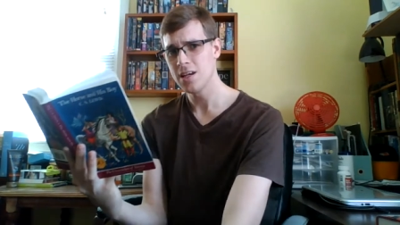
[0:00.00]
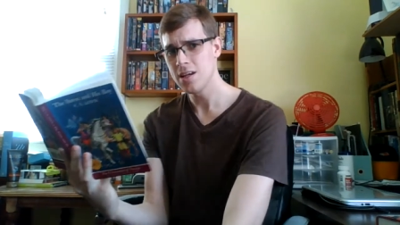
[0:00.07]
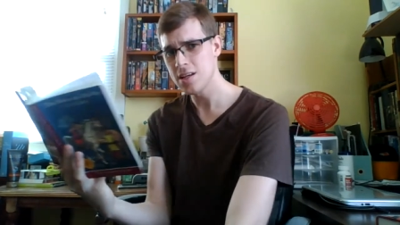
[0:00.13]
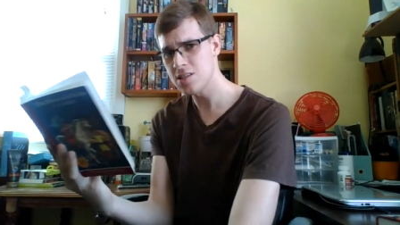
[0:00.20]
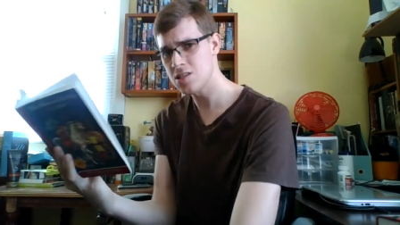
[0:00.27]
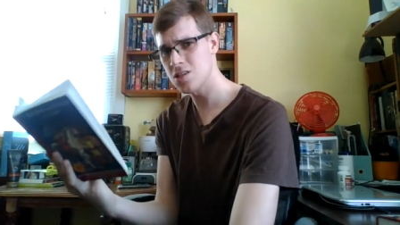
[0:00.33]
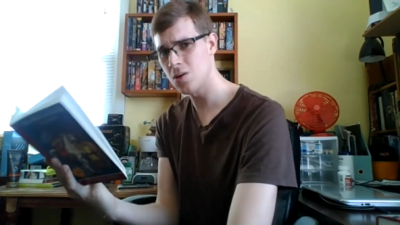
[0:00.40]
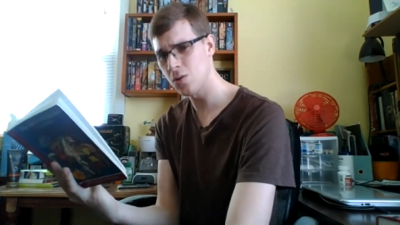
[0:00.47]

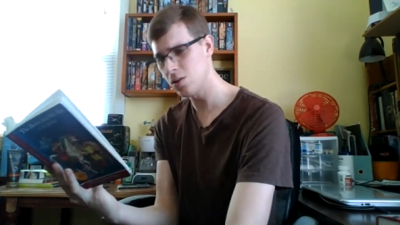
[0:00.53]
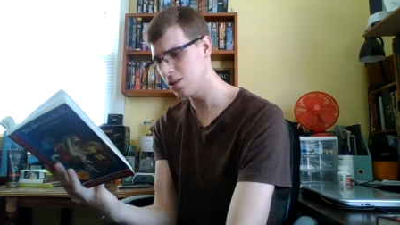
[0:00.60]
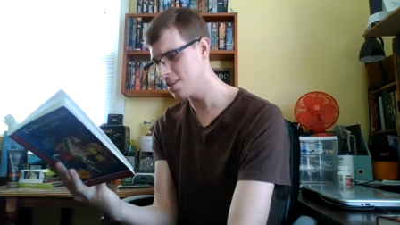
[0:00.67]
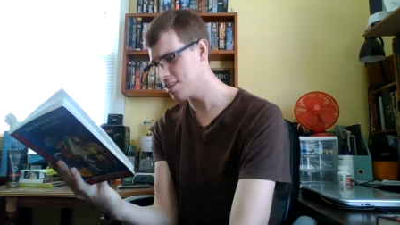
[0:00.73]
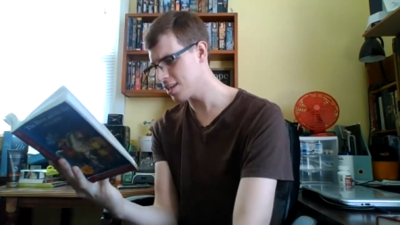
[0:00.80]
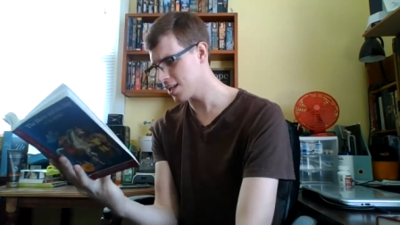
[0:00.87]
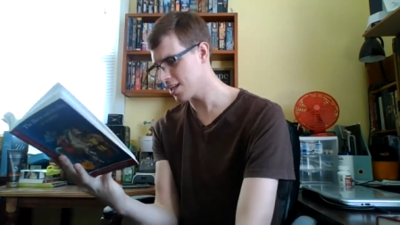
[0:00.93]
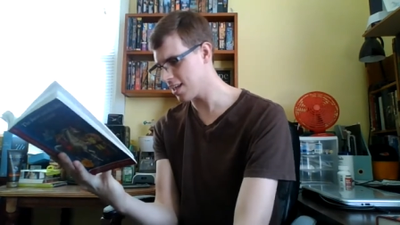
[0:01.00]
It's only
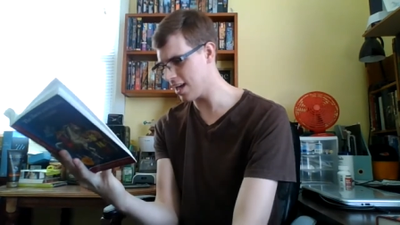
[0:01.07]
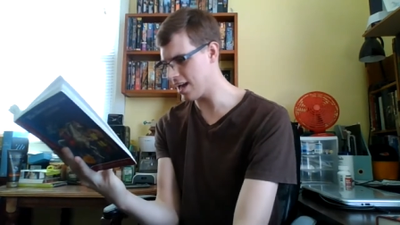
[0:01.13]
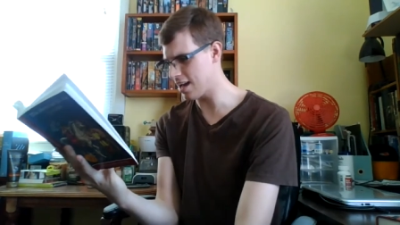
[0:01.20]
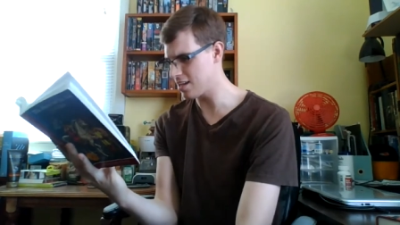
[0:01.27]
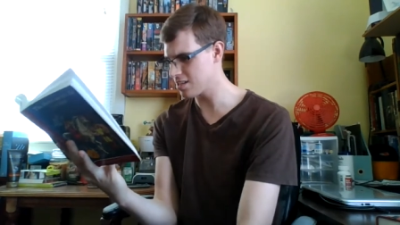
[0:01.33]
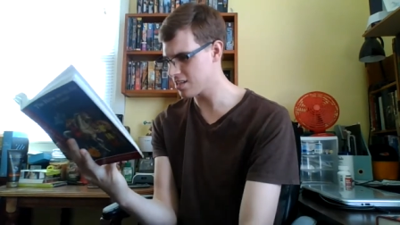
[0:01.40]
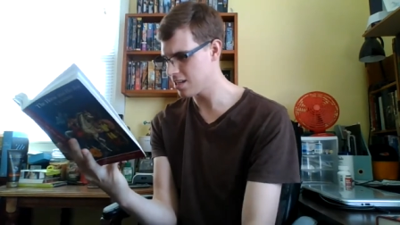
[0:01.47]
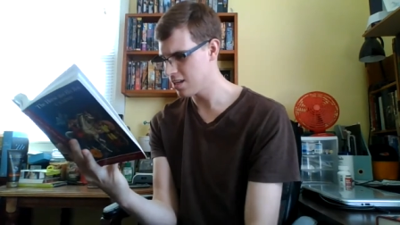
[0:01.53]
the
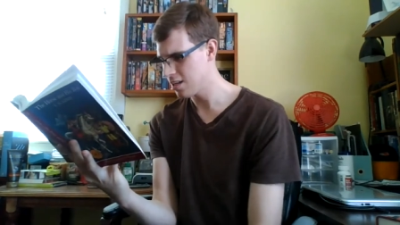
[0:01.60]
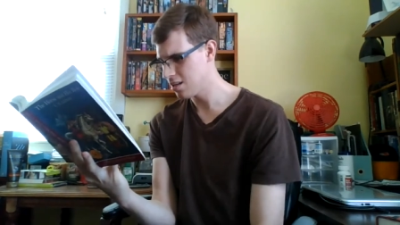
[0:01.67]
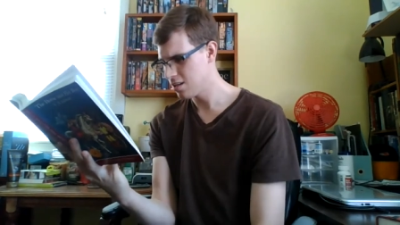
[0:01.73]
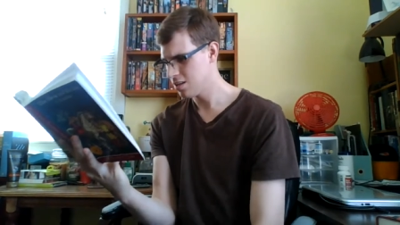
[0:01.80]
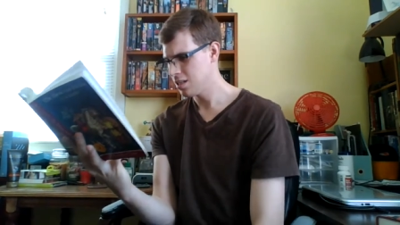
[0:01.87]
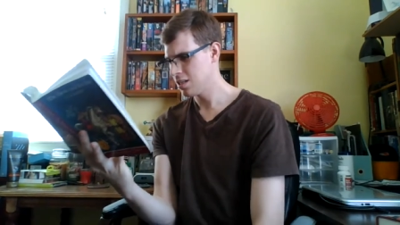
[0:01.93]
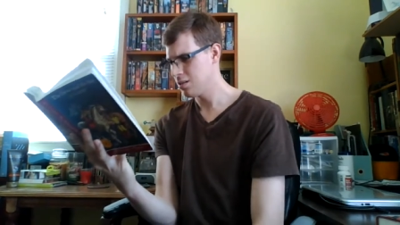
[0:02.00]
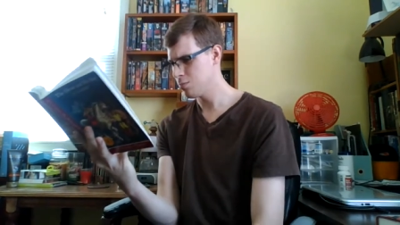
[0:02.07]
cat.
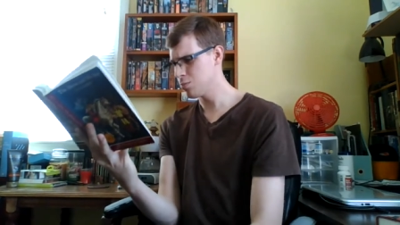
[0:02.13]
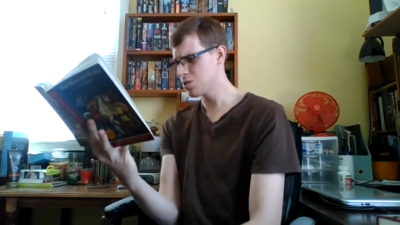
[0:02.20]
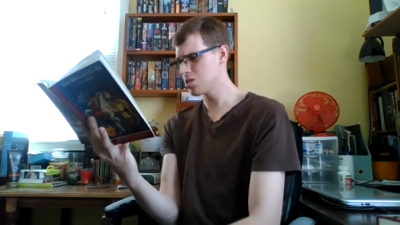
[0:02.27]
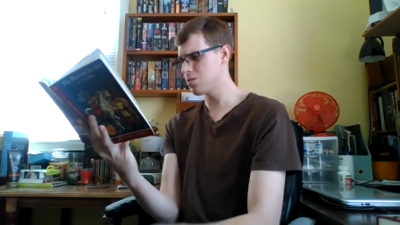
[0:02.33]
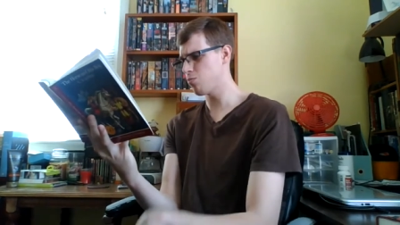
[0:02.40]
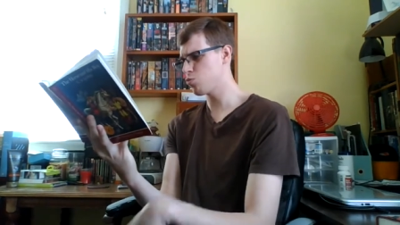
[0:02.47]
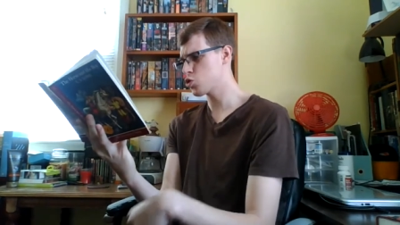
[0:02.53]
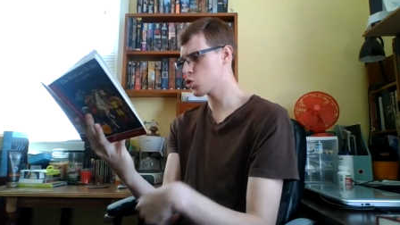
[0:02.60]
I must
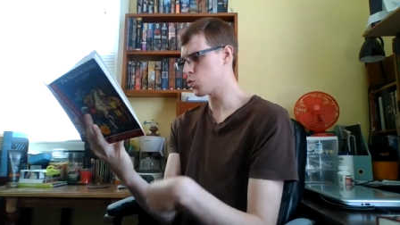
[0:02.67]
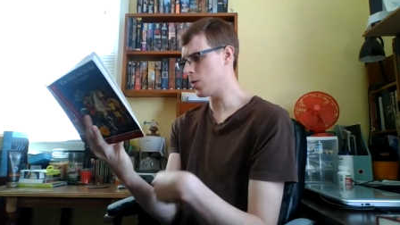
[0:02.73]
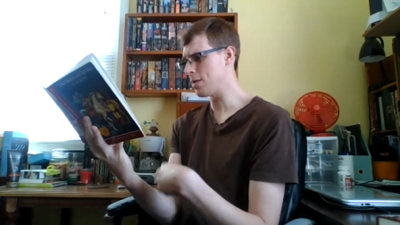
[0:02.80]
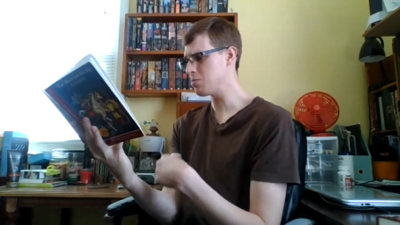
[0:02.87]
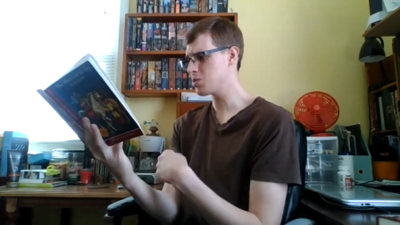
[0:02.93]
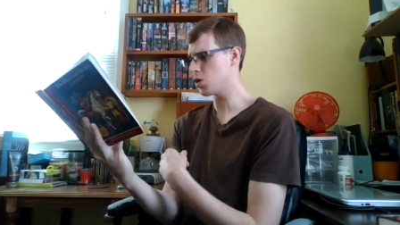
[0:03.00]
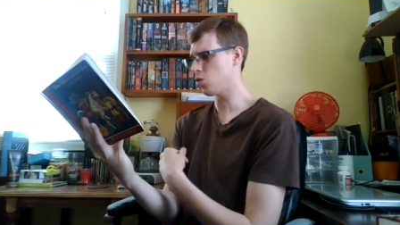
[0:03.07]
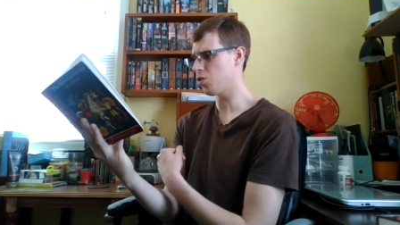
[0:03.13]
have
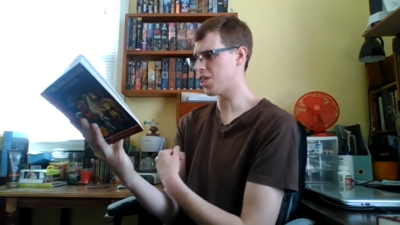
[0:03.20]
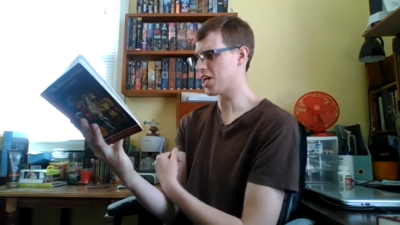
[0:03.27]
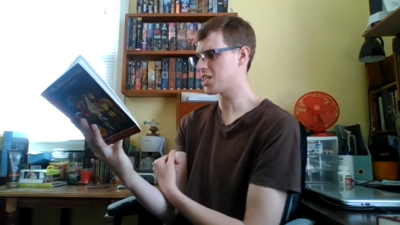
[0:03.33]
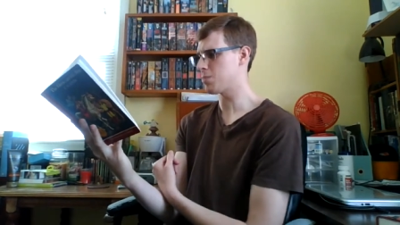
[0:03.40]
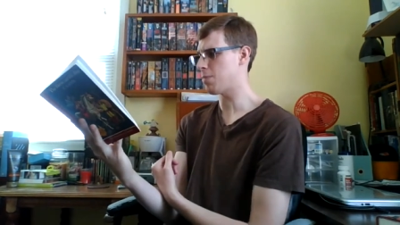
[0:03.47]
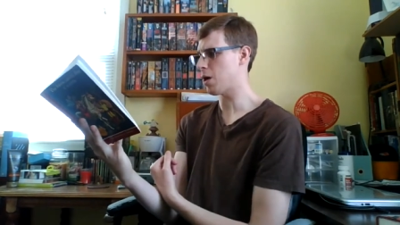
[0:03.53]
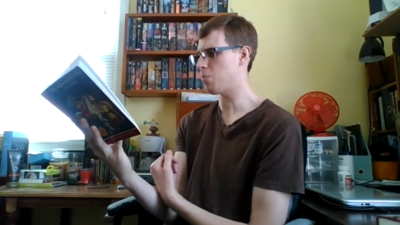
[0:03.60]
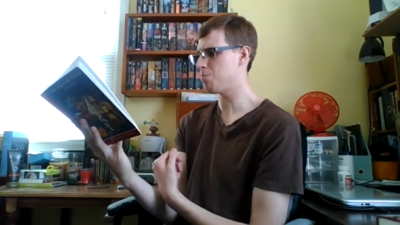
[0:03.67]
dreamed all that
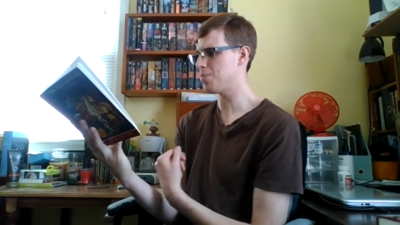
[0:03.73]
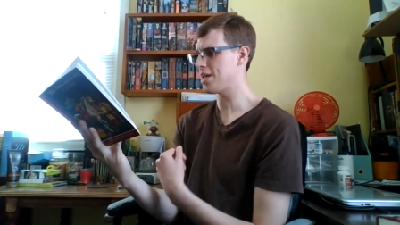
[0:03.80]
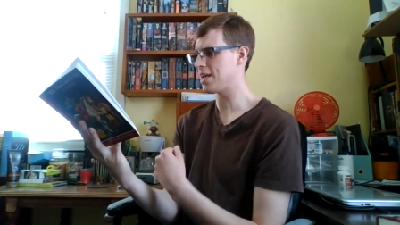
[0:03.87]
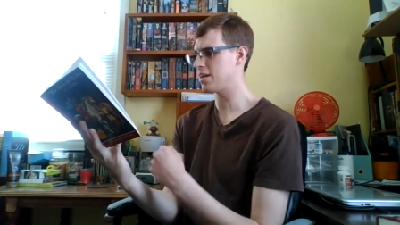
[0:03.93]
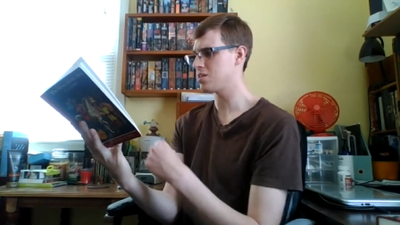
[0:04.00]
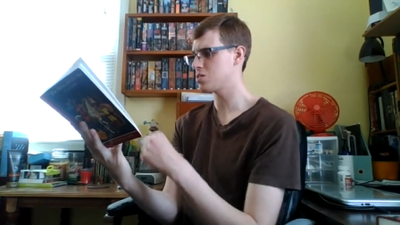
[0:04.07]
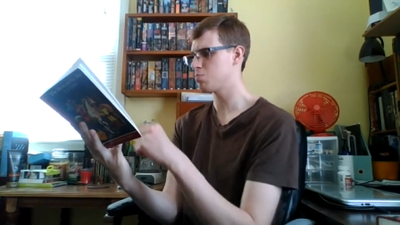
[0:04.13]
about being as